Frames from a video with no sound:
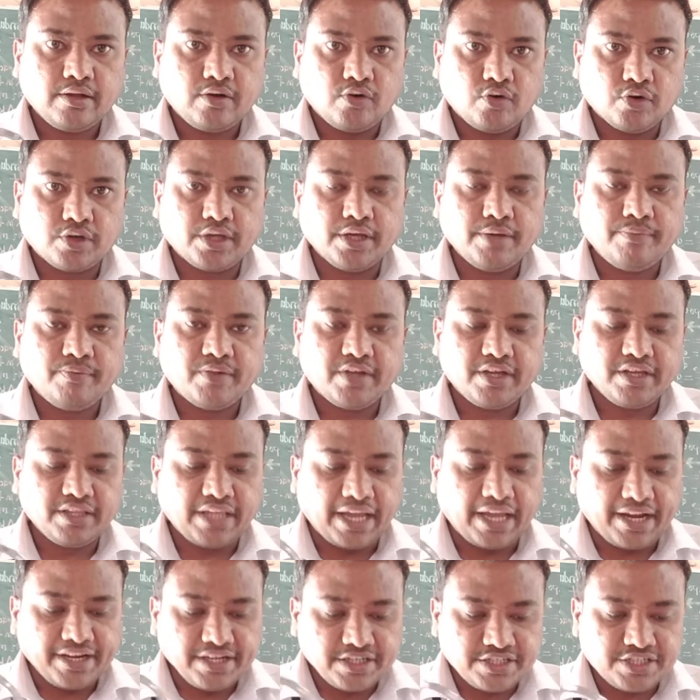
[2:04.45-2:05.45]
Okay, in
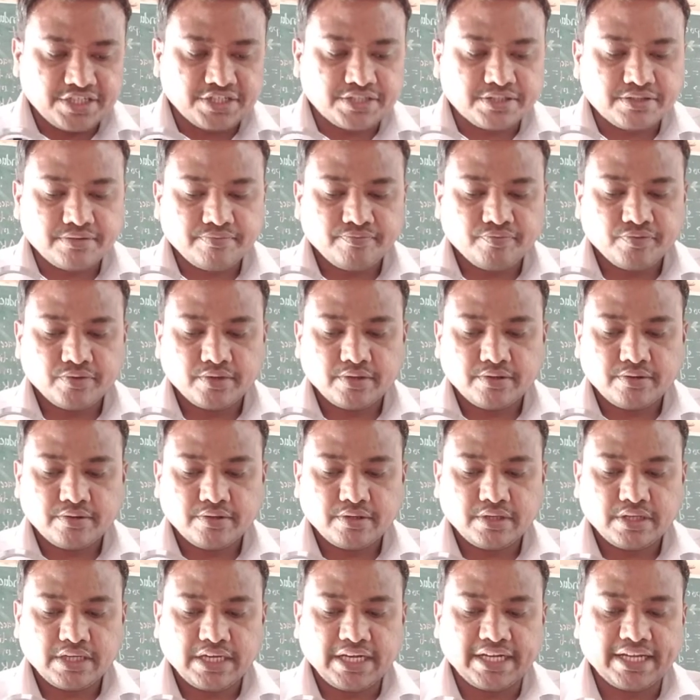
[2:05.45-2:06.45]
addition,
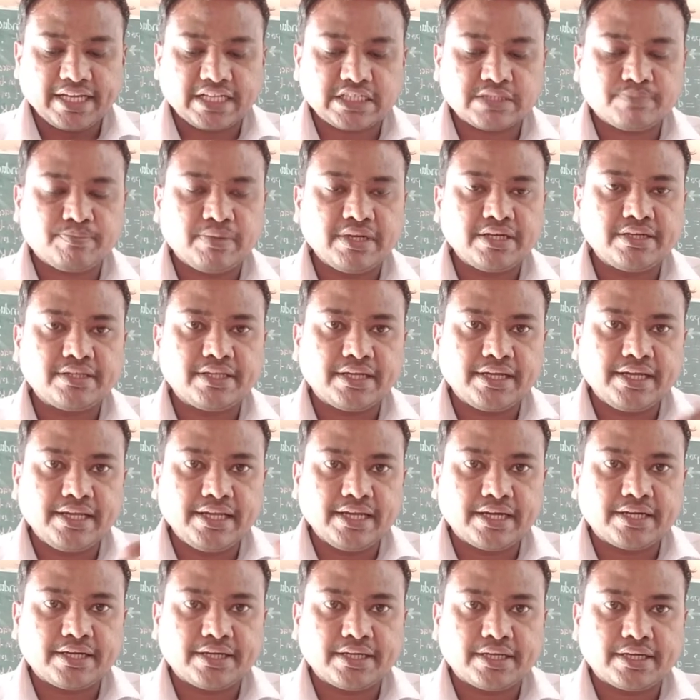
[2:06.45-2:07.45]
it explains the
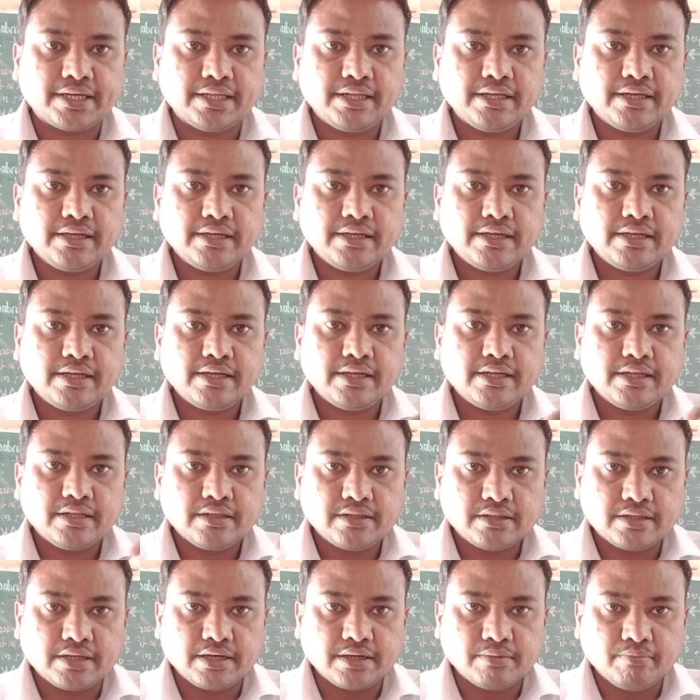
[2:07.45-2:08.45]
electrical,
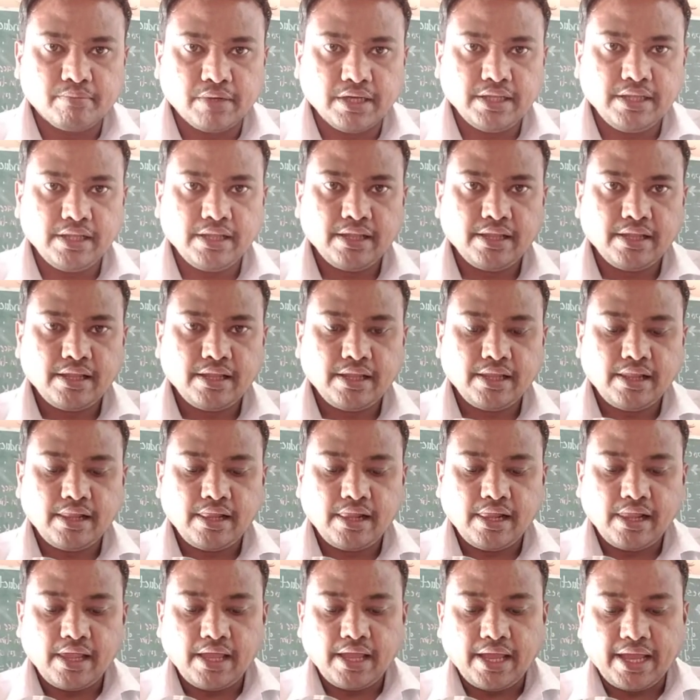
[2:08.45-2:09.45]
thermal,
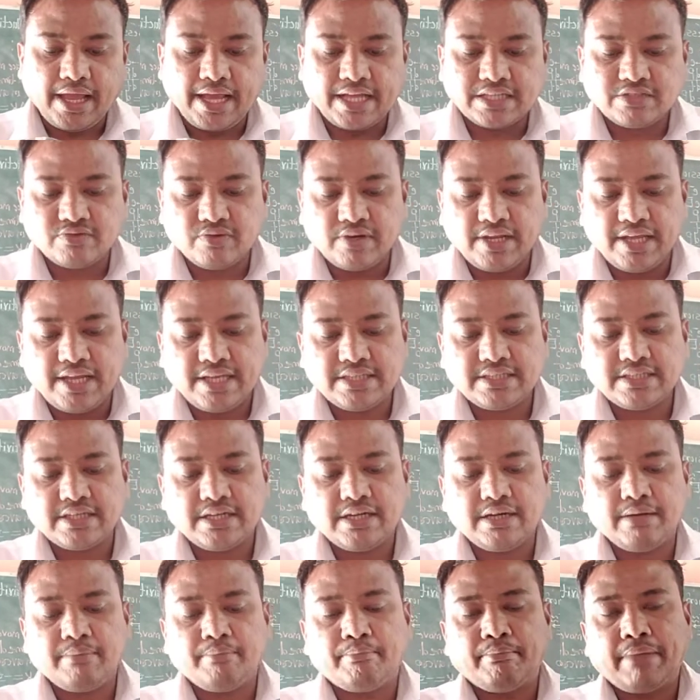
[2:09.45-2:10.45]
as well as
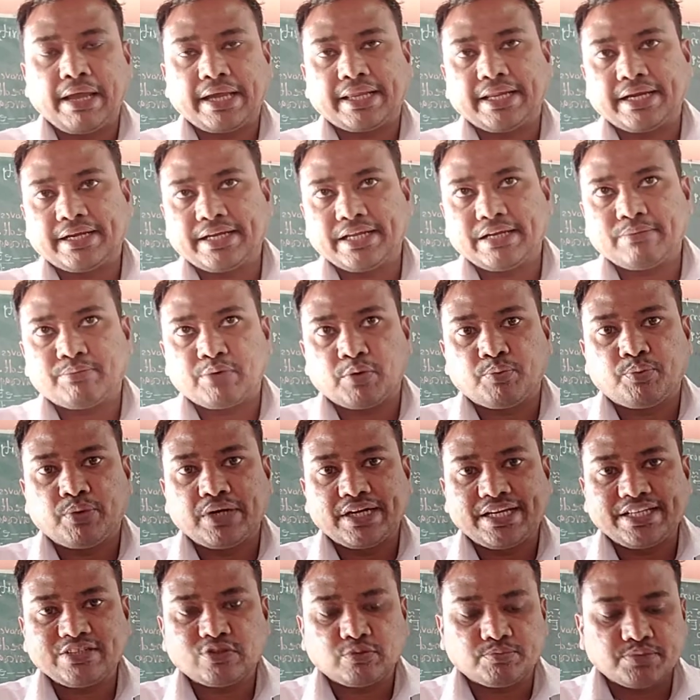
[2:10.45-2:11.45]
magnetic
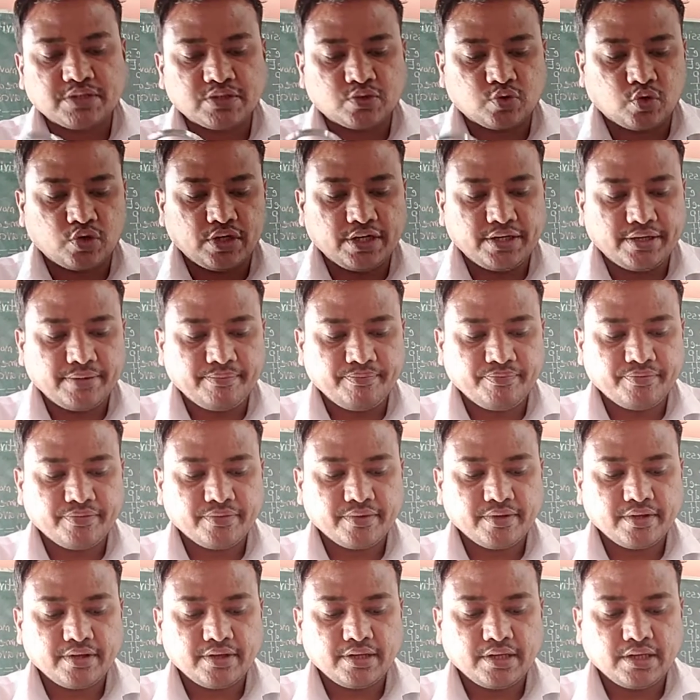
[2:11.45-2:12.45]
properties of the solid.
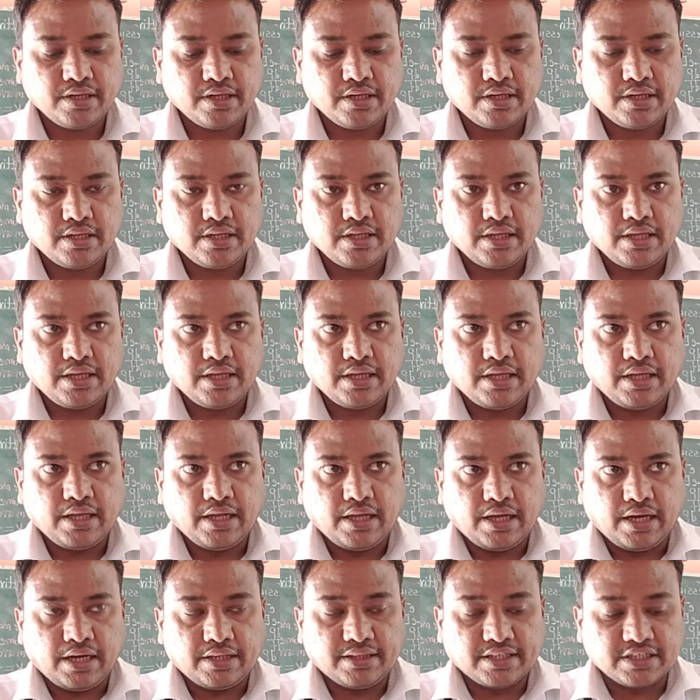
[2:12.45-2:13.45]

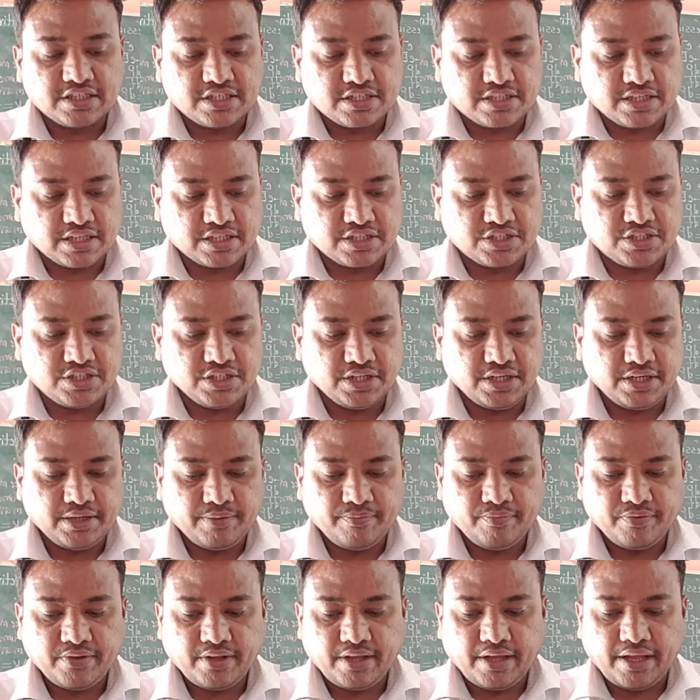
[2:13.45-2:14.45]
The structure
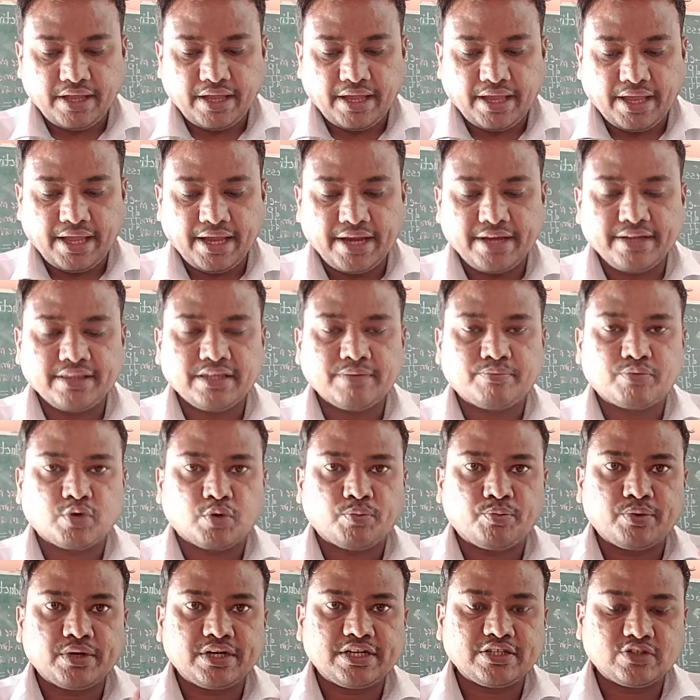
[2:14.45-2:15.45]
and the
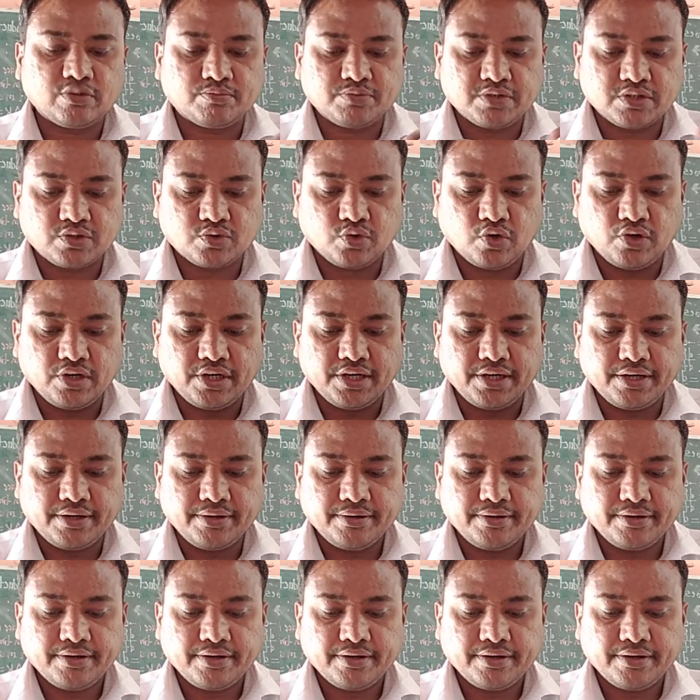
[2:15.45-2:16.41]
properties of the solid